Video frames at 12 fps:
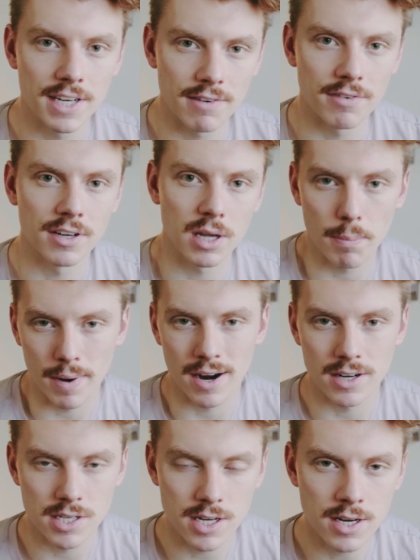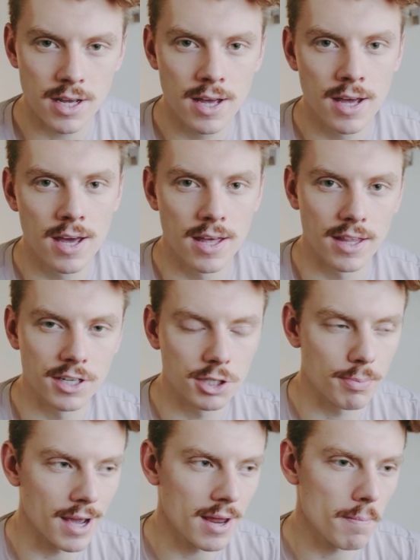different comparison than
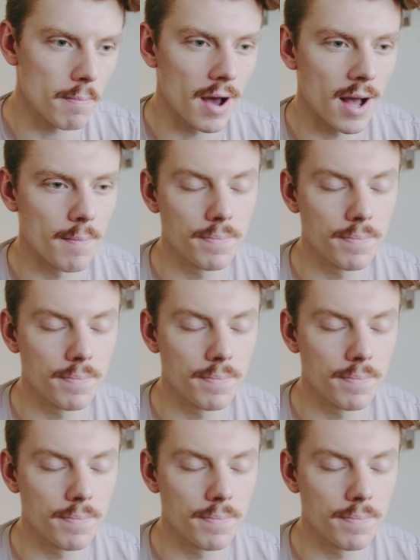Japan. But